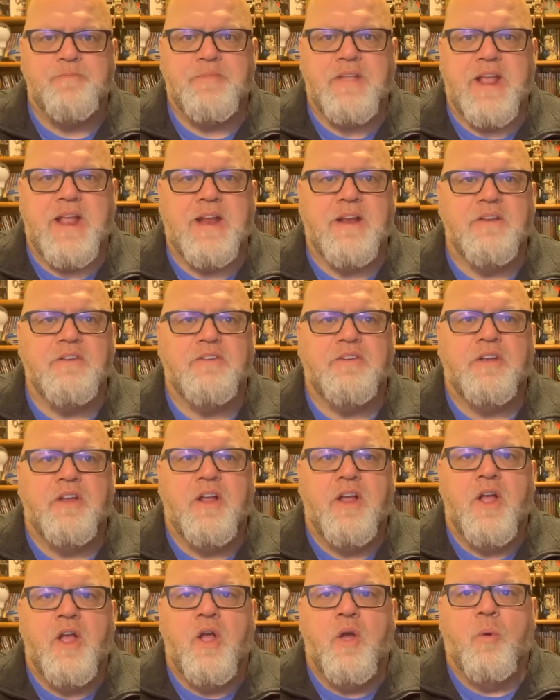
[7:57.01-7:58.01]
And
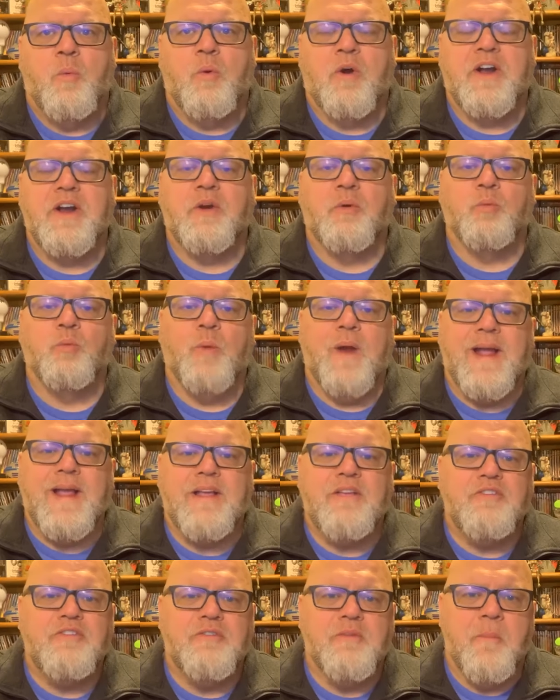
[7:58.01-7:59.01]
we're going to
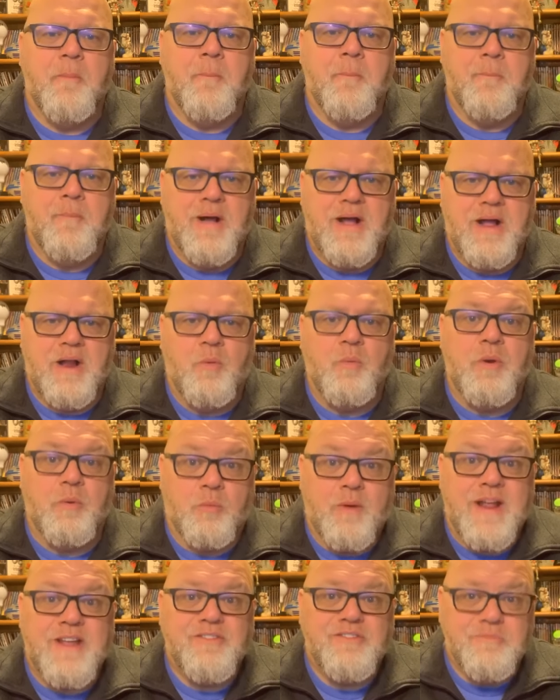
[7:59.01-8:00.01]
raise mo- we
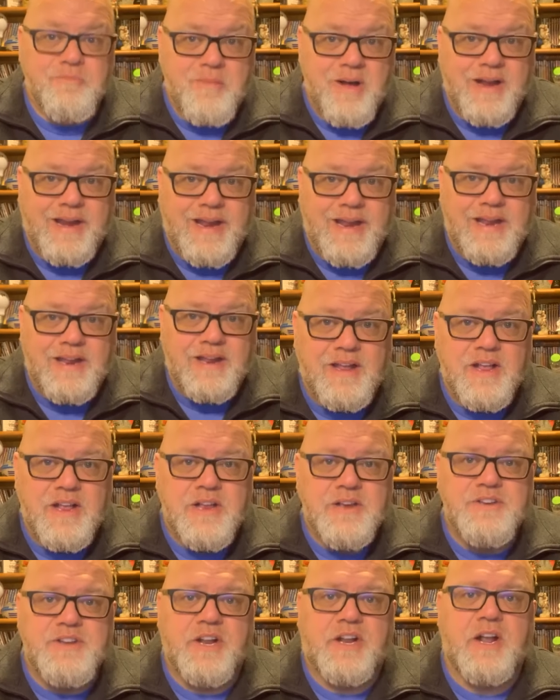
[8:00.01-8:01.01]
raise money
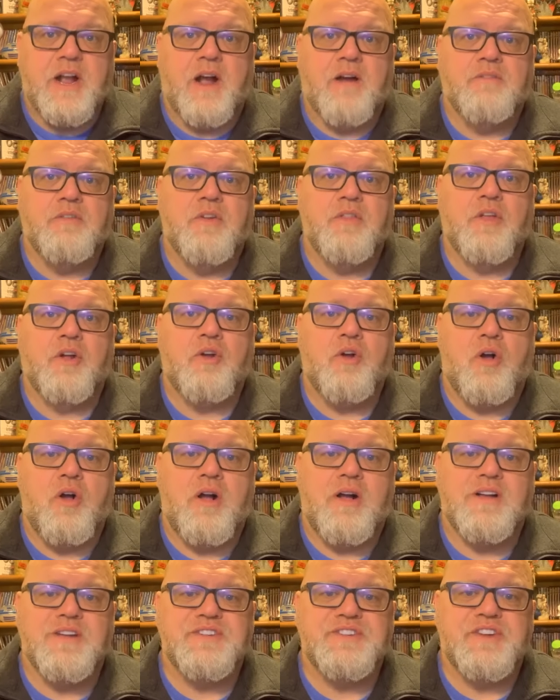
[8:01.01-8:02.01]
to cover the
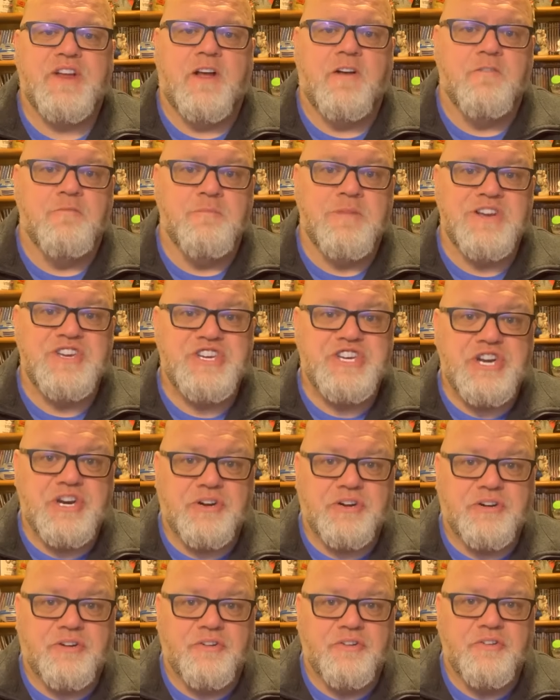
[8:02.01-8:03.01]
cost of
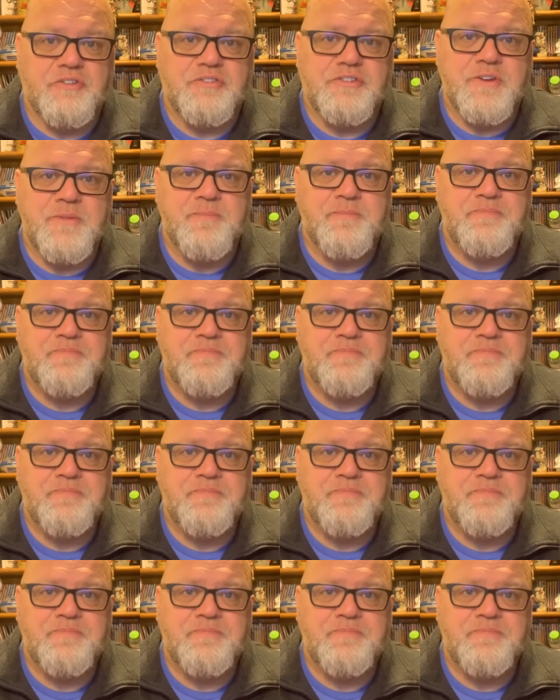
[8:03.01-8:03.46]
materials,